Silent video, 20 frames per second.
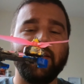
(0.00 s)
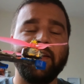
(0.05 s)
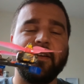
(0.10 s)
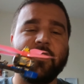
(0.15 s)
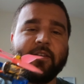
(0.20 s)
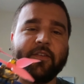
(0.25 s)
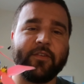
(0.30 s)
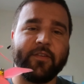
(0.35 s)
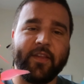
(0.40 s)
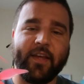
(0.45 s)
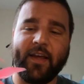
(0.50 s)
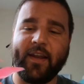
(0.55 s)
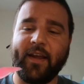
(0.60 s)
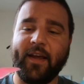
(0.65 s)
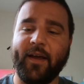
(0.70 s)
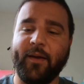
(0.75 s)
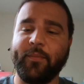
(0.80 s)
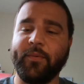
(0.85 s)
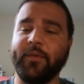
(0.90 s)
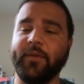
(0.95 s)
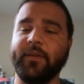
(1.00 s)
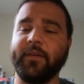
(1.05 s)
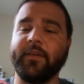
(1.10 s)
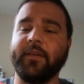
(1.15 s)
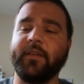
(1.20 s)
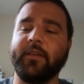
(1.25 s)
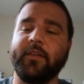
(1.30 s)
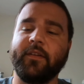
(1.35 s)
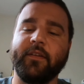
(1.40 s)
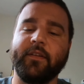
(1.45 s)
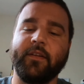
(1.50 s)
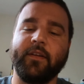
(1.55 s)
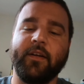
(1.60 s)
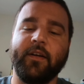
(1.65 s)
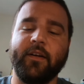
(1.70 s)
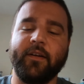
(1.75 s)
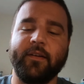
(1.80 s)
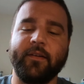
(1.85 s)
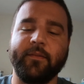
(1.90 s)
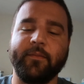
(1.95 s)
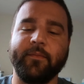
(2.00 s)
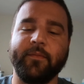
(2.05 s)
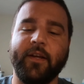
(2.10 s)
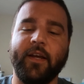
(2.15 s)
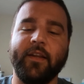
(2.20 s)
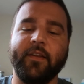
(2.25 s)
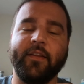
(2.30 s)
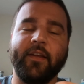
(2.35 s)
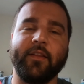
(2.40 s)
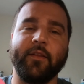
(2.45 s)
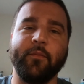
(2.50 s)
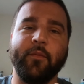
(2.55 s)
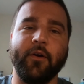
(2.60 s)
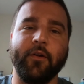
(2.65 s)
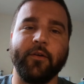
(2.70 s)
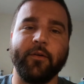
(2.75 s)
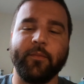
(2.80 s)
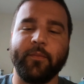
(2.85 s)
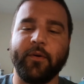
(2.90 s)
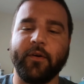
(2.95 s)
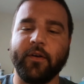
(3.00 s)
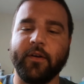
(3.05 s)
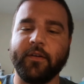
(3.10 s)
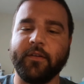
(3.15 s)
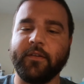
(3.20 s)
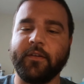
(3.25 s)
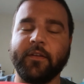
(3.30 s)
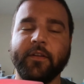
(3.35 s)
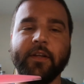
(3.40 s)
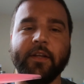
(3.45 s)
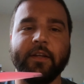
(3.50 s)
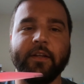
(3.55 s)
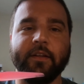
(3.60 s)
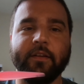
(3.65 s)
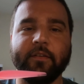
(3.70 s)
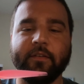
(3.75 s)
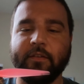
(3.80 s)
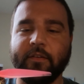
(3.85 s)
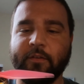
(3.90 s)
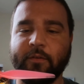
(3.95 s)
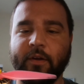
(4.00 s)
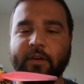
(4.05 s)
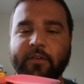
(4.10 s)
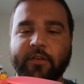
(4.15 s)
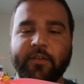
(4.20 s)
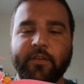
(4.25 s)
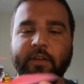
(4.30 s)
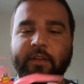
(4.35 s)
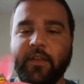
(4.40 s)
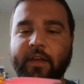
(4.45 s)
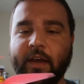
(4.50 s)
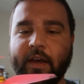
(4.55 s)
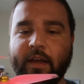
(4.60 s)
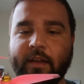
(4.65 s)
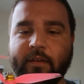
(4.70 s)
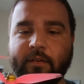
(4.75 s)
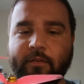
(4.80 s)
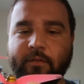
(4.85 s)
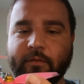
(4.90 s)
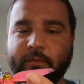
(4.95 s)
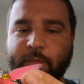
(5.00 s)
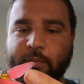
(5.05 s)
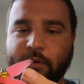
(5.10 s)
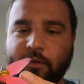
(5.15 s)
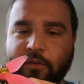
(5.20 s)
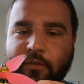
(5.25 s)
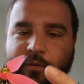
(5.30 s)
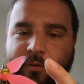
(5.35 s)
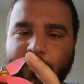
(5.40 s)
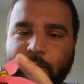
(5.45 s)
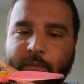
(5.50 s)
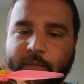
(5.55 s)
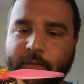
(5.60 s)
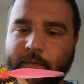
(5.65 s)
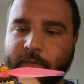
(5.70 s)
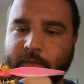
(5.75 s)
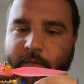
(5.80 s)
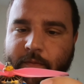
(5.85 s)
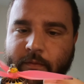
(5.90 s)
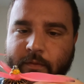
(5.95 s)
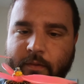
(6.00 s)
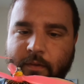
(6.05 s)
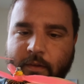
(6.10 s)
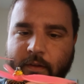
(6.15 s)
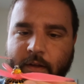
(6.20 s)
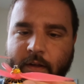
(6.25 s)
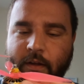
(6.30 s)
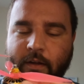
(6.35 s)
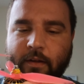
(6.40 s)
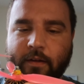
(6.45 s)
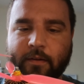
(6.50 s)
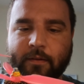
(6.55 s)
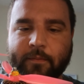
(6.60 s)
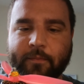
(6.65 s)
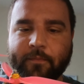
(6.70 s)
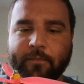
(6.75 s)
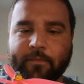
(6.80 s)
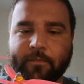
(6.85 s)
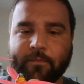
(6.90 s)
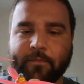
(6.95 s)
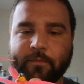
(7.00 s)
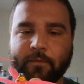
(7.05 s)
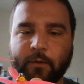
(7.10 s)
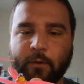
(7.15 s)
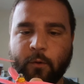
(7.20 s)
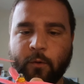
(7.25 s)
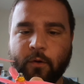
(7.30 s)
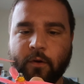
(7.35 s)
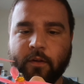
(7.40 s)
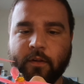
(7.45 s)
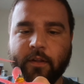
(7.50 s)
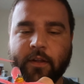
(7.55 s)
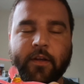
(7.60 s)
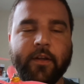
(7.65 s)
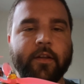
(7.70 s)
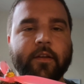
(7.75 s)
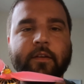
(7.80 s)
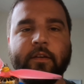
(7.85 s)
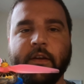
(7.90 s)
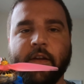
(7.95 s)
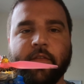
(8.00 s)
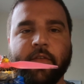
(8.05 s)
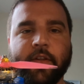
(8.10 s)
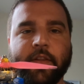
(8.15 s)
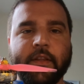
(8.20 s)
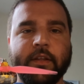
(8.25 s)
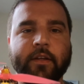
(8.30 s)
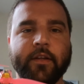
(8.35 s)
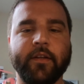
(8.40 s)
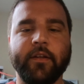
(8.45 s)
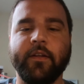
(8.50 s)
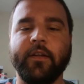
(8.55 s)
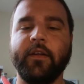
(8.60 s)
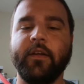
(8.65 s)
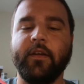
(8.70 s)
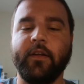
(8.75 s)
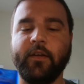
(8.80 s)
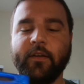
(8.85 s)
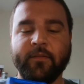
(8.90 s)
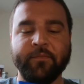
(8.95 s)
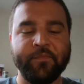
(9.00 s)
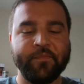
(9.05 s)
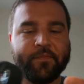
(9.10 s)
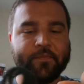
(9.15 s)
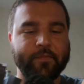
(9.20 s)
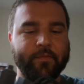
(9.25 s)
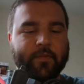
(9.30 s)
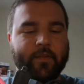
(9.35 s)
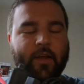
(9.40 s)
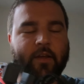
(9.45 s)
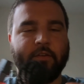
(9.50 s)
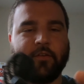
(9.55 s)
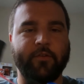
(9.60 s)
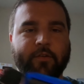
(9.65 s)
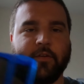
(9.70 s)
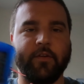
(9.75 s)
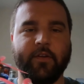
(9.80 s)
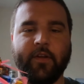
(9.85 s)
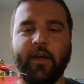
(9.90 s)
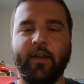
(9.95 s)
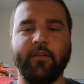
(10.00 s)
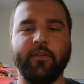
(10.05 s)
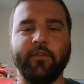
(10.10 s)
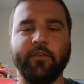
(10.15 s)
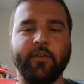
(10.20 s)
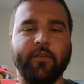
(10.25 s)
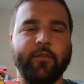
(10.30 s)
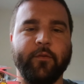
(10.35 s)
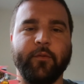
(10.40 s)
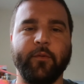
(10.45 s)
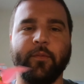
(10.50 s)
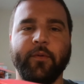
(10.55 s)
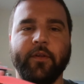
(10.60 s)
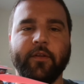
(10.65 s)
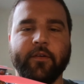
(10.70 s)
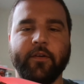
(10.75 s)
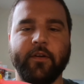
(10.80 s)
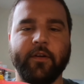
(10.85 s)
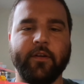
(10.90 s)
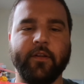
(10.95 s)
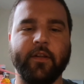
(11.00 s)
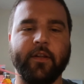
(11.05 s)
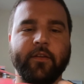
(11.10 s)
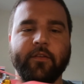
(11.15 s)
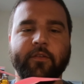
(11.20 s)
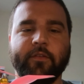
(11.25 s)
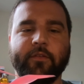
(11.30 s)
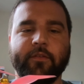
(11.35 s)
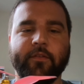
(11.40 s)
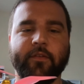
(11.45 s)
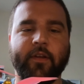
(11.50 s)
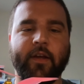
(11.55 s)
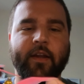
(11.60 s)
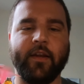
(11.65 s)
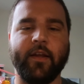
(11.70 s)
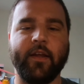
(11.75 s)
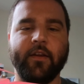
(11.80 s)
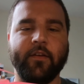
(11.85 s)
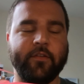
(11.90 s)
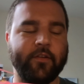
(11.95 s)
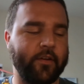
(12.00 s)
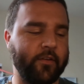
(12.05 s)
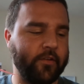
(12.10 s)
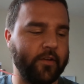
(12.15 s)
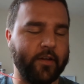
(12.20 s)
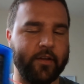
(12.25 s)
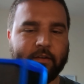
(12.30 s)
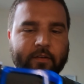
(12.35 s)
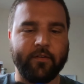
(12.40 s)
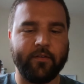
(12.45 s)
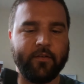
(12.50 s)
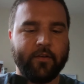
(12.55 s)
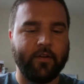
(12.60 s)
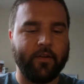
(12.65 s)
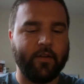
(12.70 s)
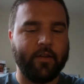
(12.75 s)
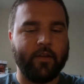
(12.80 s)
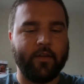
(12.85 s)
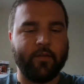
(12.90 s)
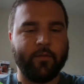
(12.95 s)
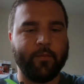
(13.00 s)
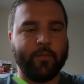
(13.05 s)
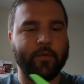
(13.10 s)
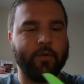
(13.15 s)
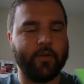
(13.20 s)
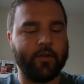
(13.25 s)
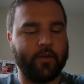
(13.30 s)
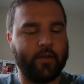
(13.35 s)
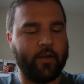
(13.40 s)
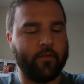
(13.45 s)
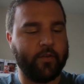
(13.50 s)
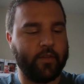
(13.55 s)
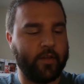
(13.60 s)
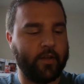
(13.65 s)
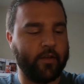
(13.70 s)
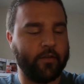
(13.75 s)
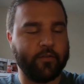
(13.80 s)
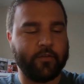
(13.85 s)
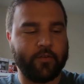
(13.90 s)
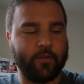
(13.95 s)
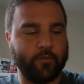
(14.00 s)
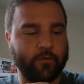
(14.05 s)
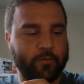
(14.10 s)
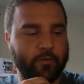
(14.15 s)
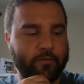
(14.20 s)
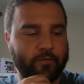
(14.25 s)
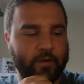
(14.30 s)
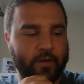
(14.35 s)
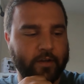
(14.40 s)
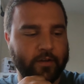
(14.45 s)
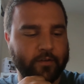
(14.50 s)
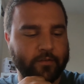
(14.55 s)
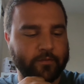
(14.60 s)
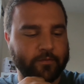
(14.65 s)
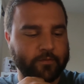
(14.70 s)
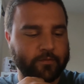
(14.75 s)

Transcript: So that happened. I had to take the motor apart, clean it. So I just did that. Put some oil in it and everything. I still didn't. I just left the propeller on it. I got to change that. But everything else seems to be fine.